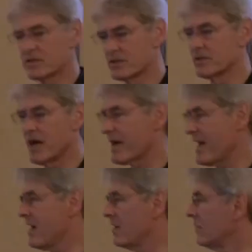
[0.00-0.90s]
This is not
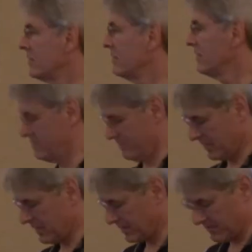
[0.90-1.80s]
how
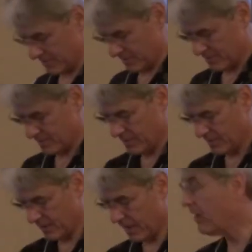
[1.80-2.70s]
uh,
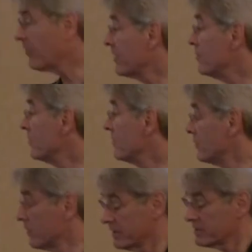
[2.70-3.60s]
a healthy
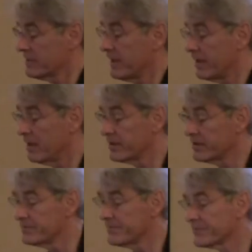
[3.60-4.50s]
movement works, I argued.